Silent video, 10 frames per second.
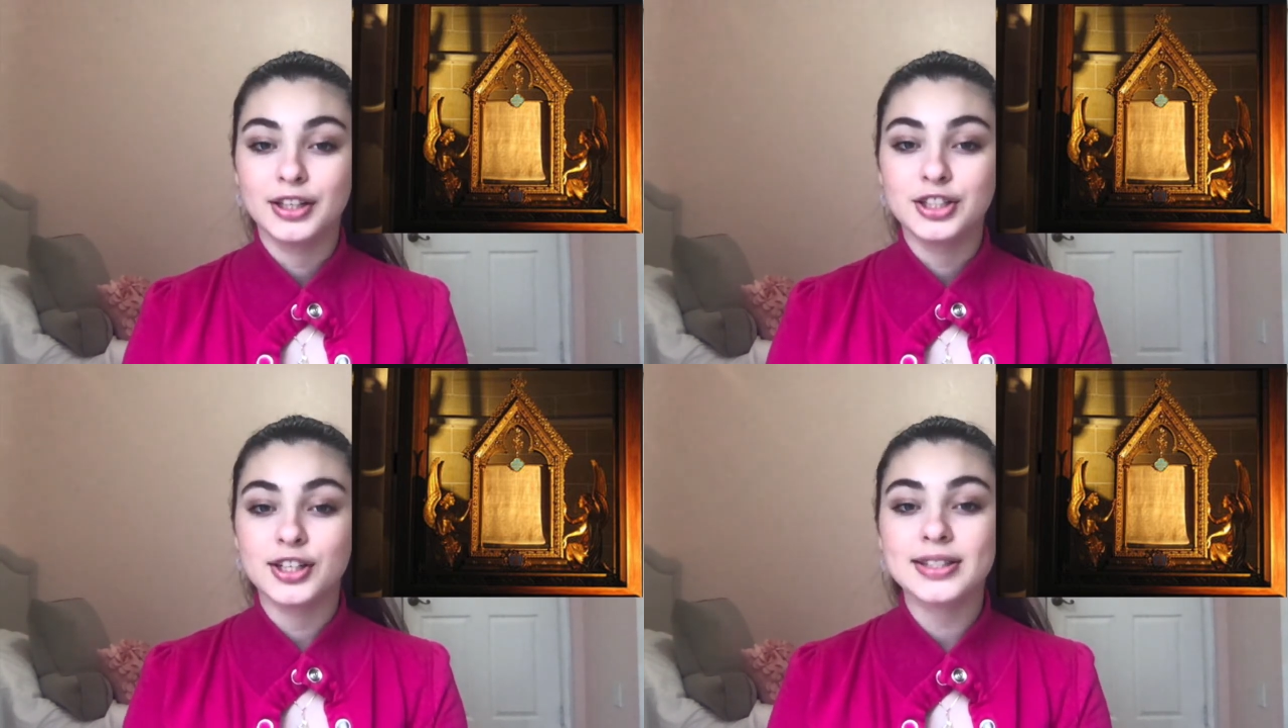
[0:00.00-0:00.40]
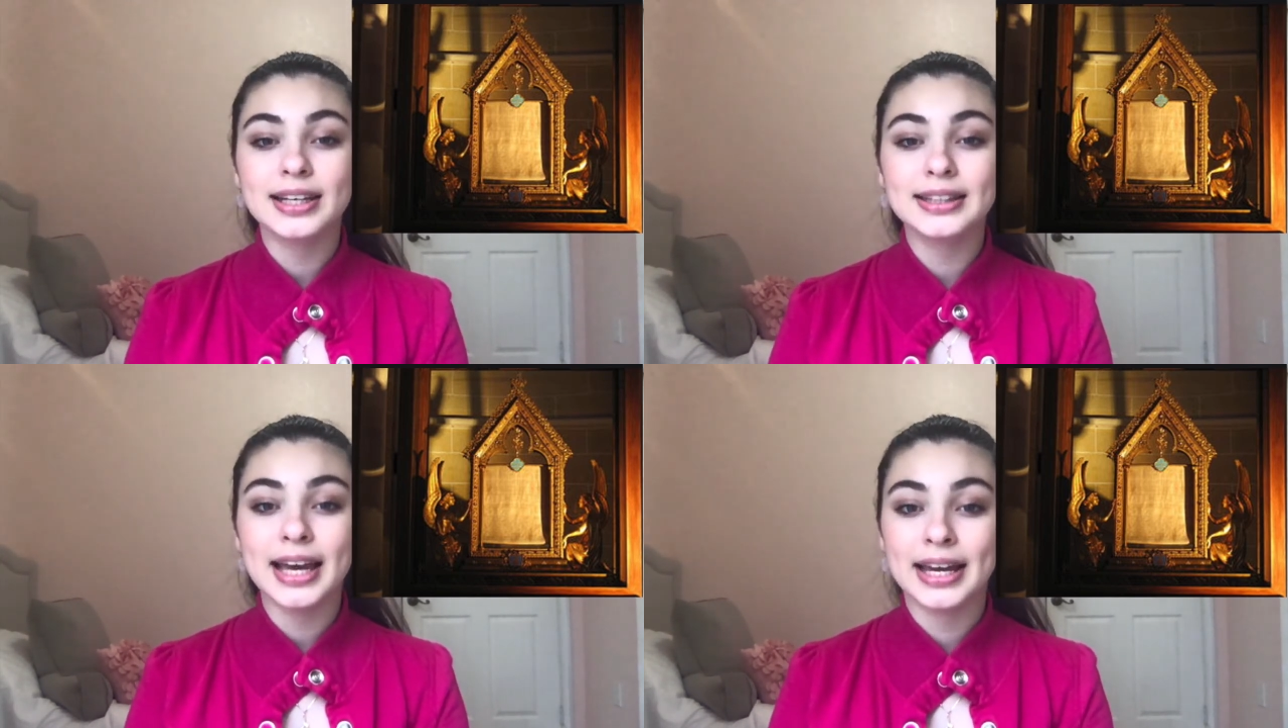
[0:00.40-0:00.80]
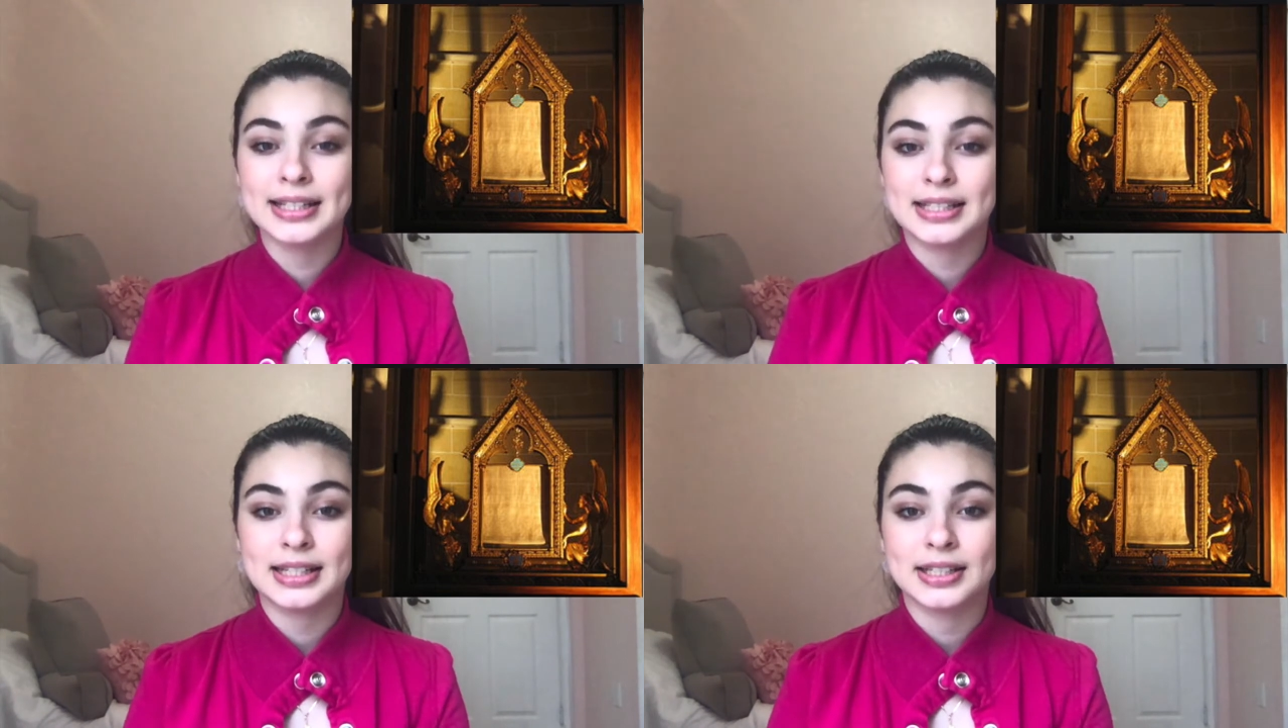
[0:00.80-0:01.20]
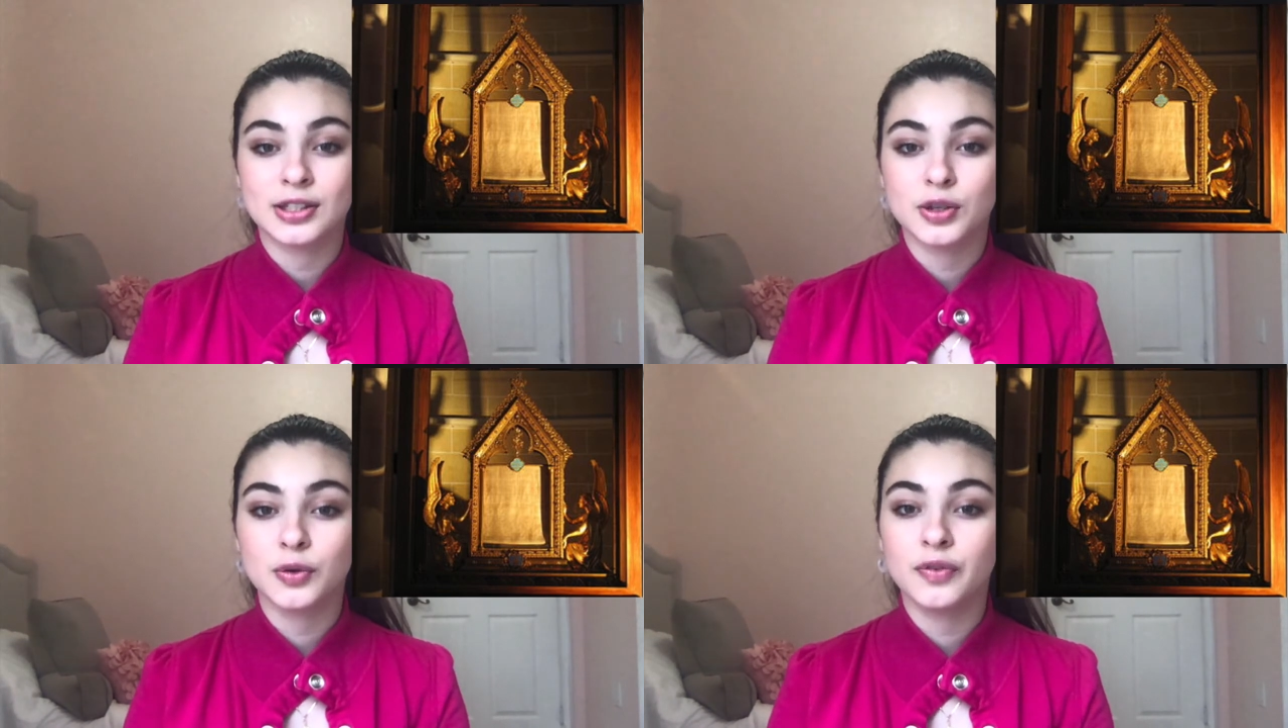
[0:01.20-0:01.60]
Just like the
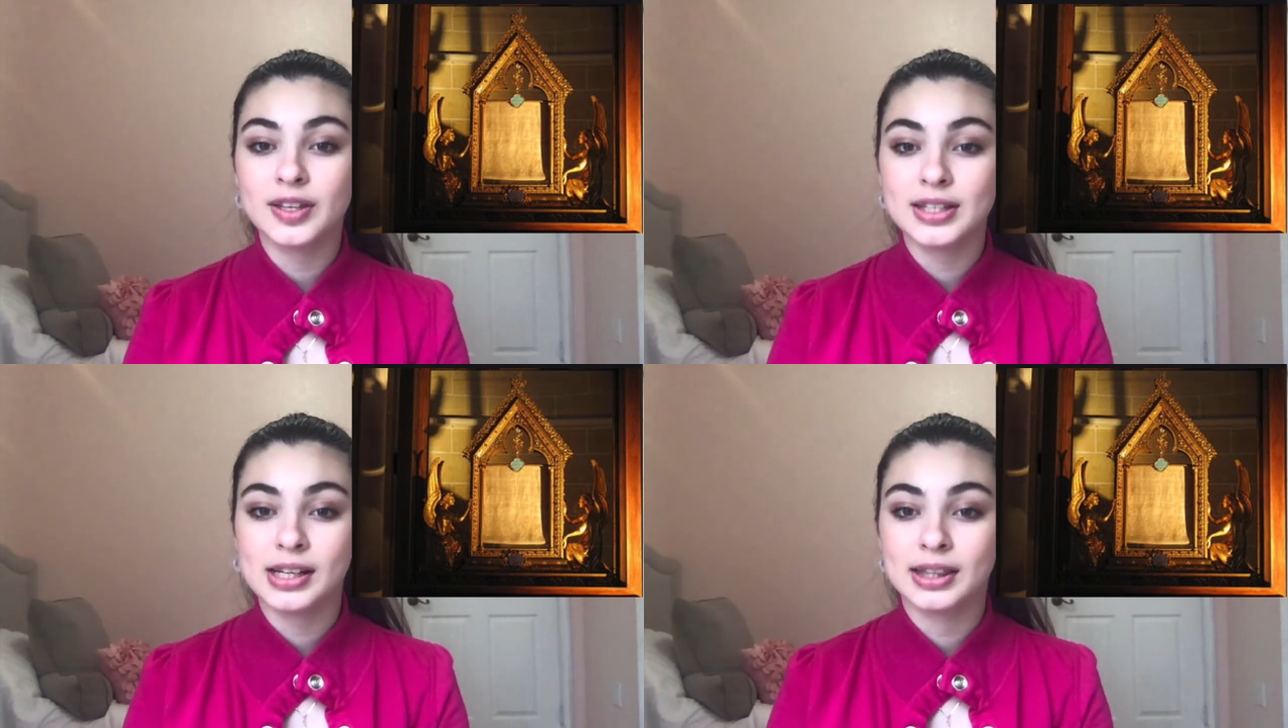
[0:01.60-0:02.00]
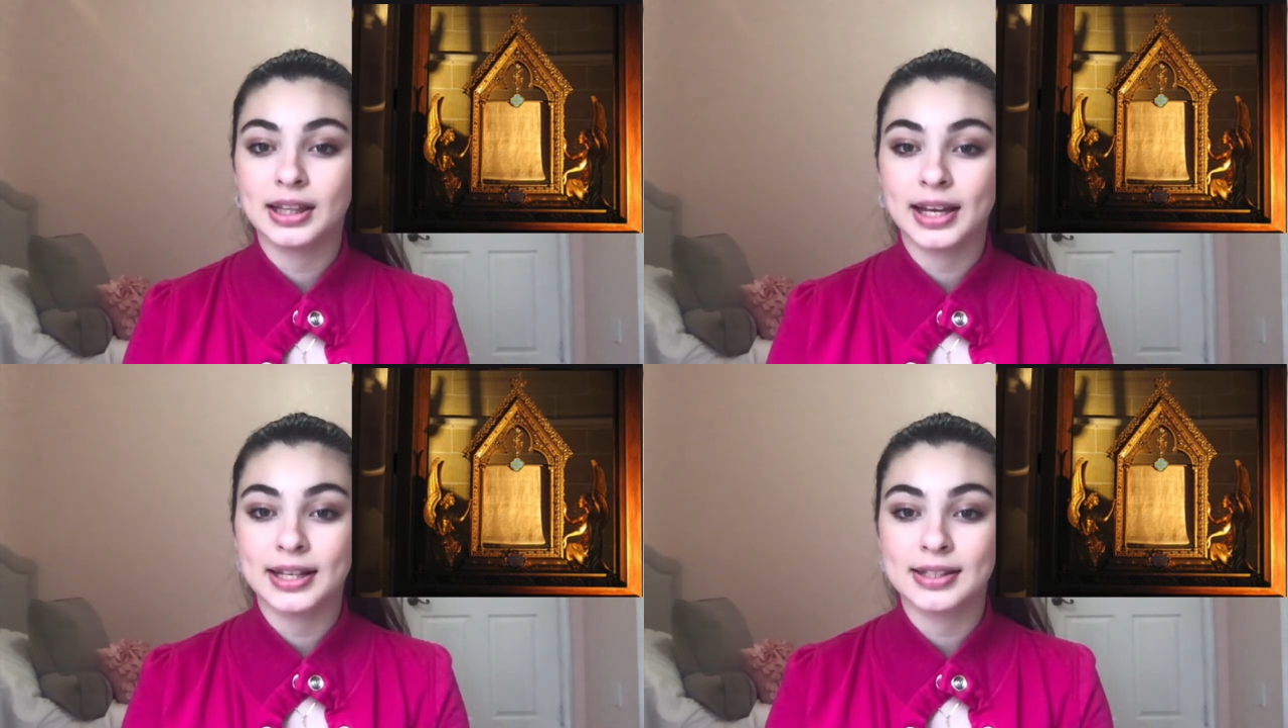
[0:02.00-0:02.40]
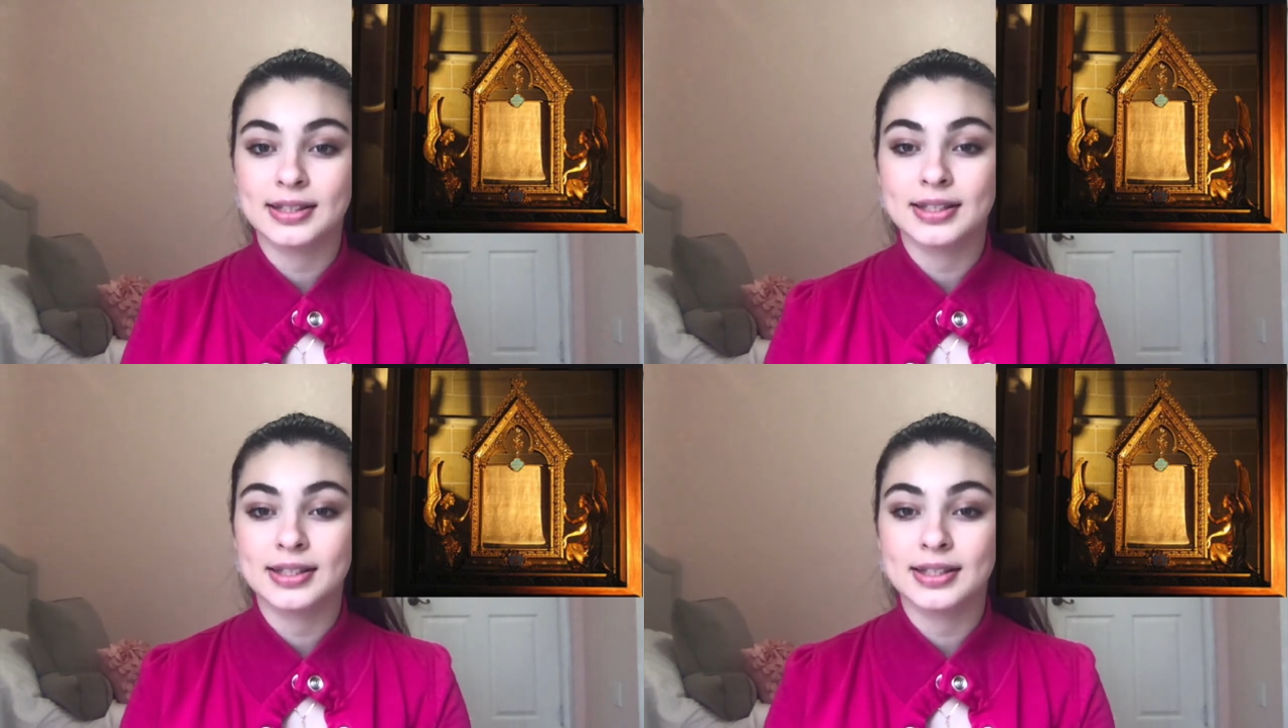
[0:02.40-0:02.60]
Andeans who visited the Lanzon